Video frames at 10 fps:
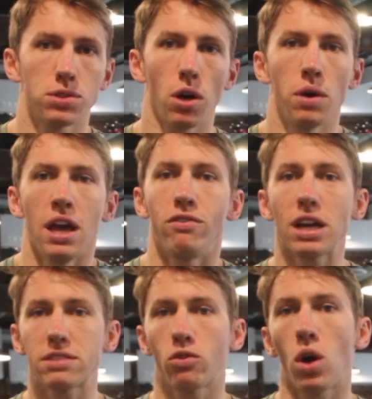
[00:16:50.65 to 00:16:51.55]
So if you
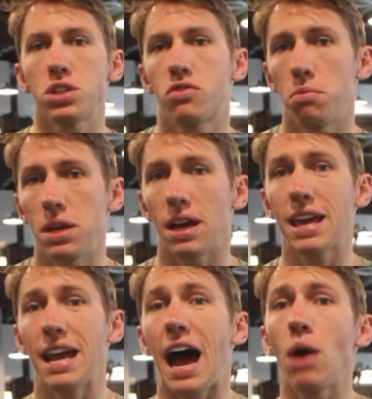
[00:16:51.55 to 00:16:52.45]
guys have questions for me,
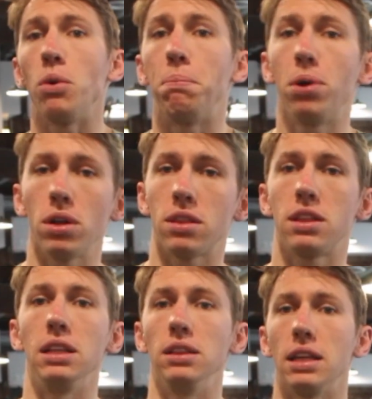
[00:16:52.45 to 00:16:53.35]
again, I will put
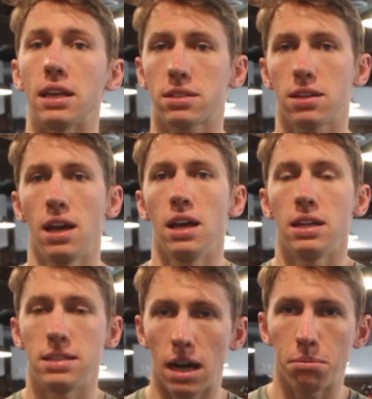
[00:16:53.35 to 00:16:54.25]
the links
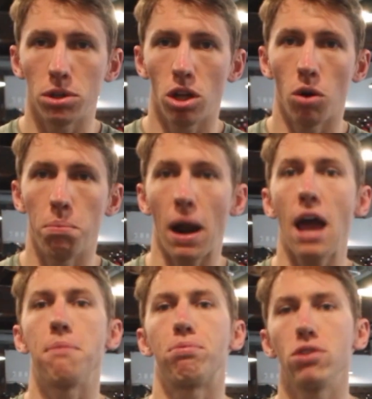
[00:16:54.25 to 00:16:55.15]
down below, but
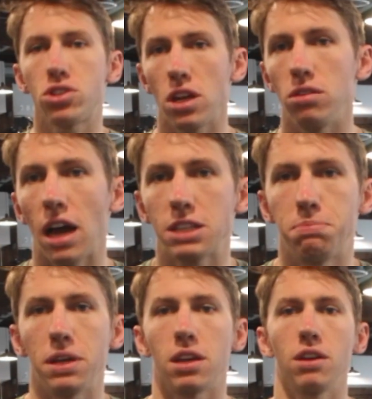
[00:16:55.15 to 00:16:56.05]
I appreciate you guys
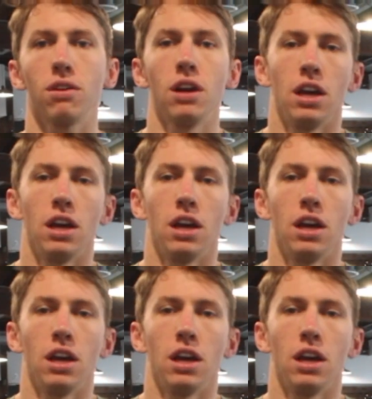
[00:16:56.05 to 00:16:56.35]
being here.